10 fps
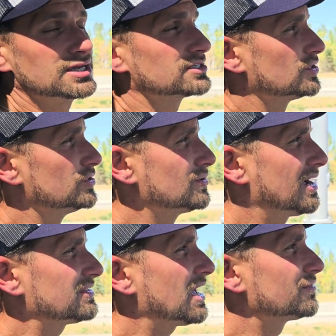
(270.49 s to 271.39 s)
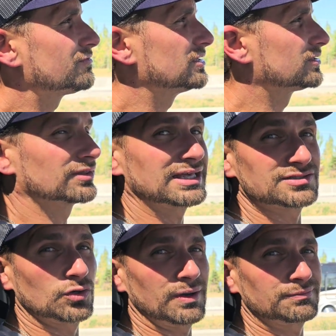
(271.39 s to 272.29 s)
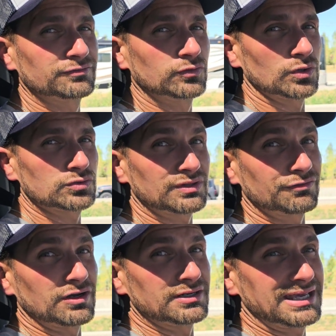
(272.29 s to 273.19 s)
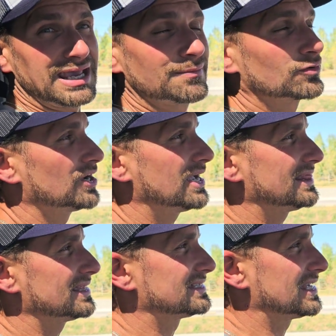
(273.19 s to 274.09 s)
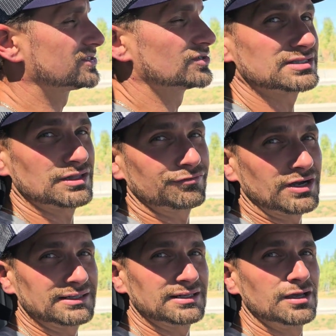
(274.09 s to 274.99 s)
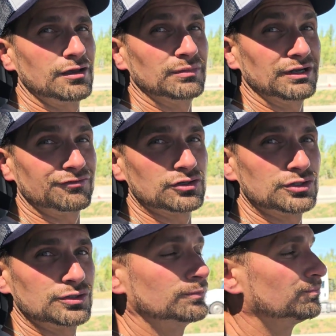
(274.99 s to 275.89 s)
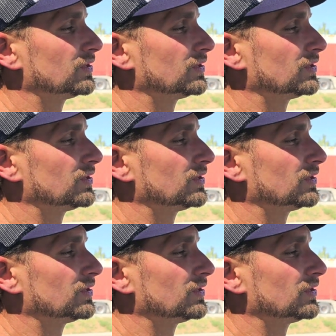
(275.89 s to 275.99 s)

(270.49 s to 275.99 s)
So you do have to have a vehicle that's equipped, of course, with the front camera and the sensors in the front. But if you do,